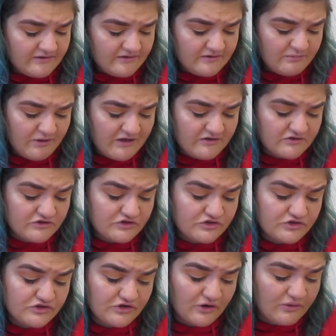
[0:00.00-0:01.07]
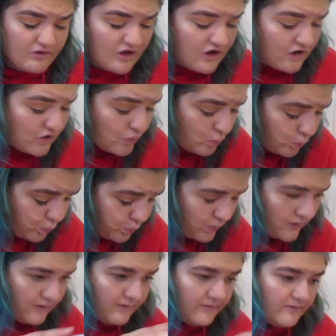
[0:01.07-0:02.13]
it's been so long.
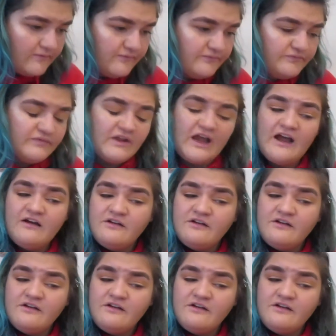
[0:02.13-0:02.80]
I